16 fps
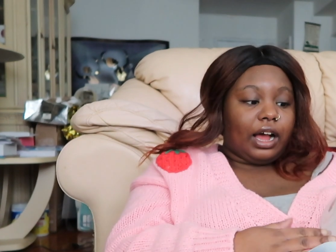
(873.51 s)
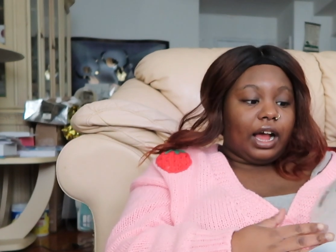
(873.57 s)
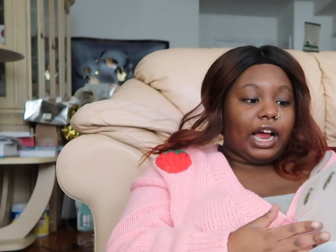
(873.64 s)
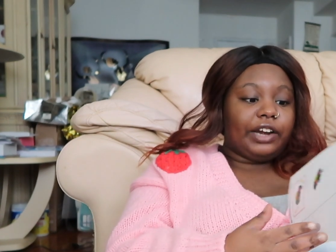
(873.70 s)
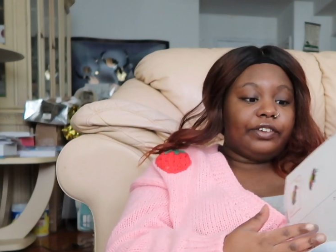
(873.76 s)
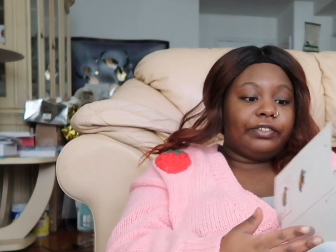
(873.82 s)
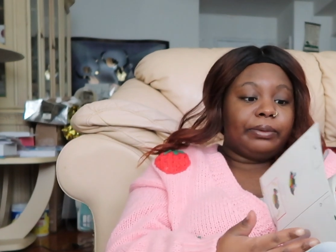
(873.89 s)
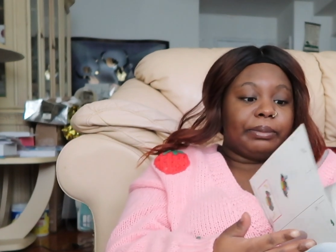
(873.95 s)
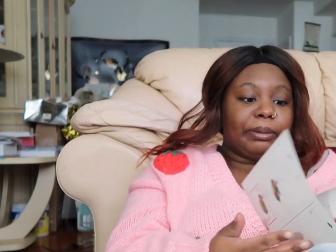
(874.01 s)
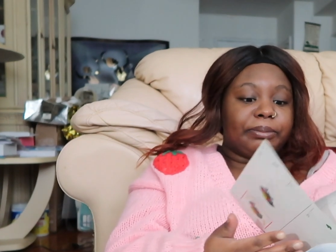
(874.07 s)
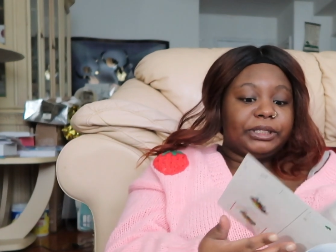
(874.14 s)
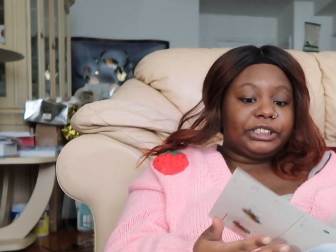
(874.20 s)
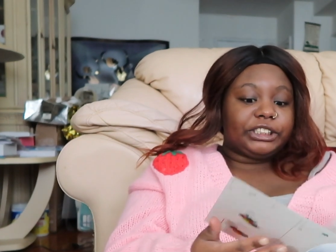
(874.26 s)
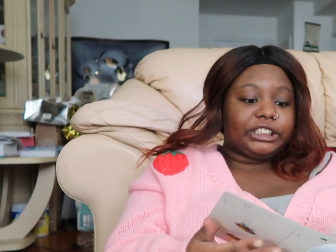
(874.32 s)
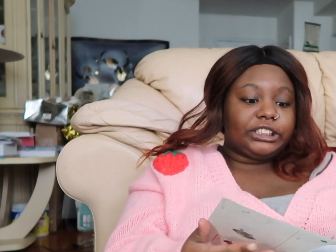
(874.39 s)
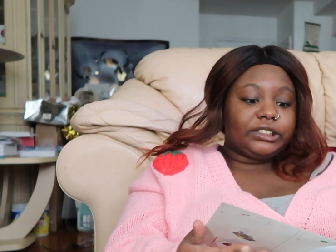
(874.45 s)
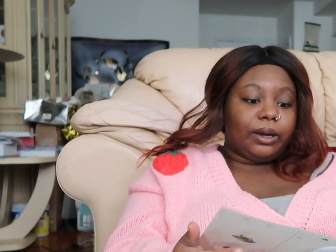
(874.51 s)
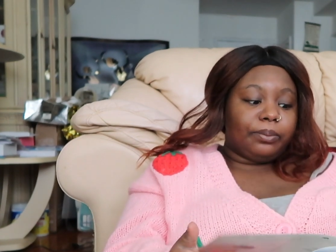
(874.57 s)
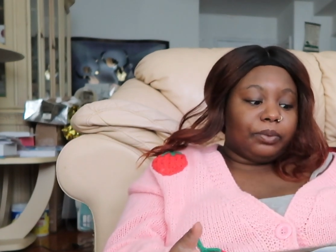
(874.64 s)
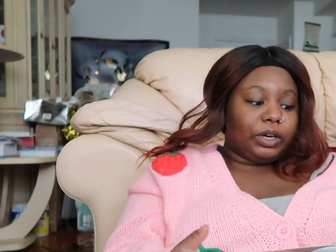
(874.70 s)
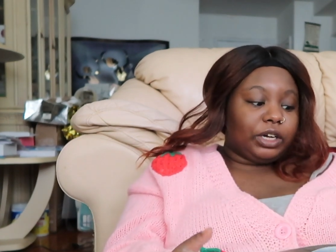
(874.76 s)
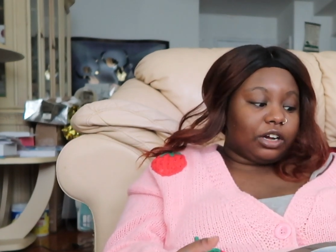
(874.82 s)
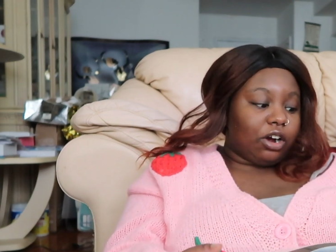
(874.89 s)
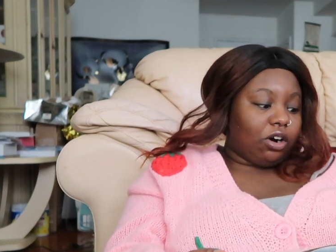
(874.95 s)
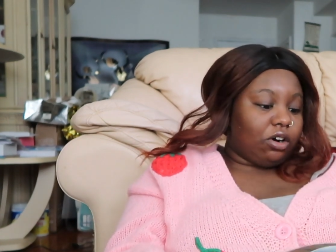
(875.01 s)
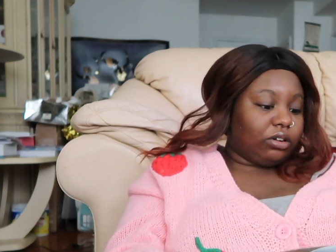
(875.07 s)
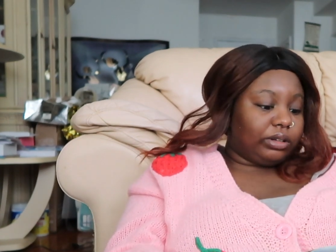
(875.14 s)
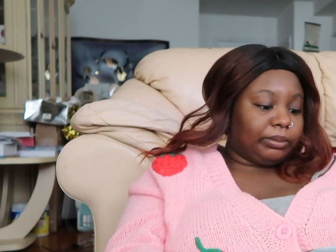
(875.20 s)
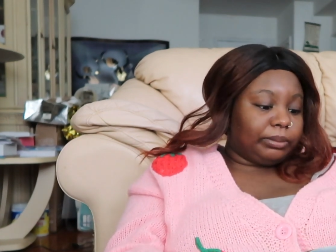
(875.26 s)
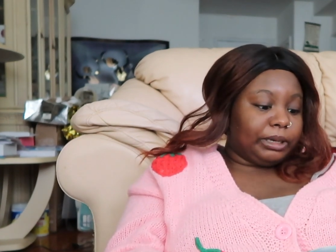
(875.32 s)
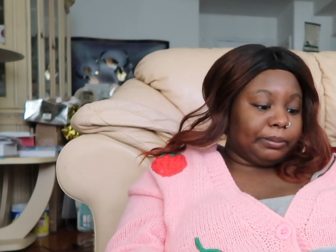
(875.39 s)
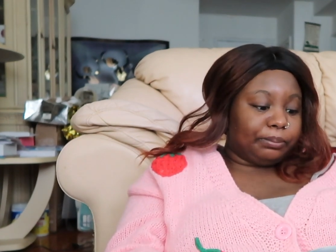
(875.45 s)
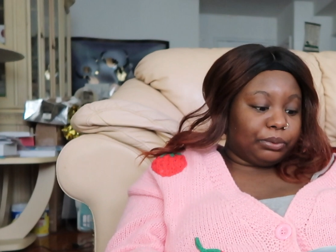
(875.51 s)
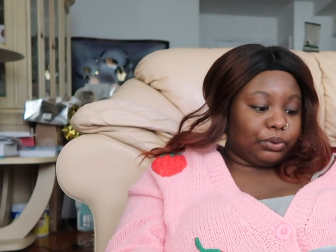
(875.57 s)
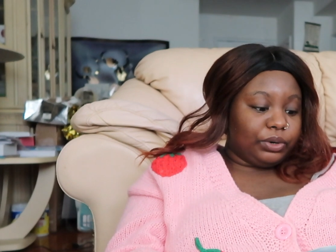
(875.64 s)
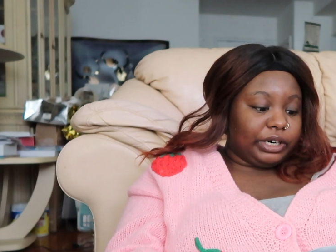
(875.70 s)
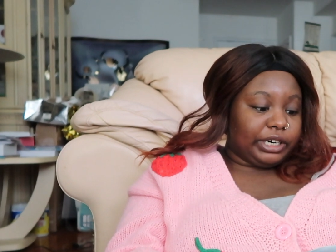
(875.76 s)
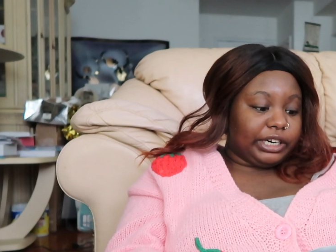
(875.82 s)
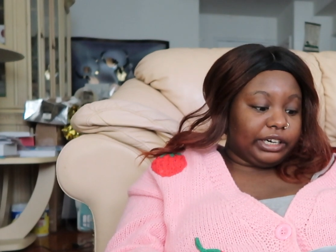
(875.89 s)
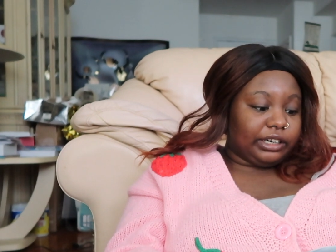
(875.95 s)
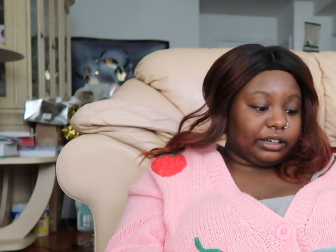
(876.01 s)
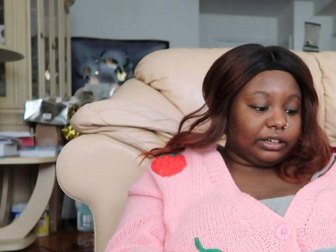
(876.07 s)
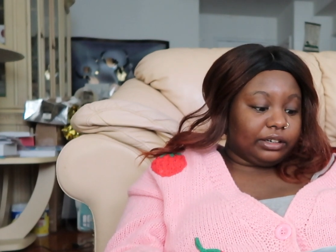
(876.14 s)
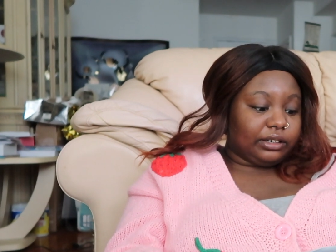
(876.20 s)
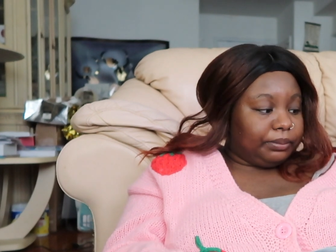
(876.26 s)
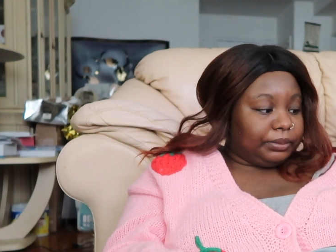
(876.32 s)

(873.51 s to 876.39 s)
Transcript: I remember someone calling me boring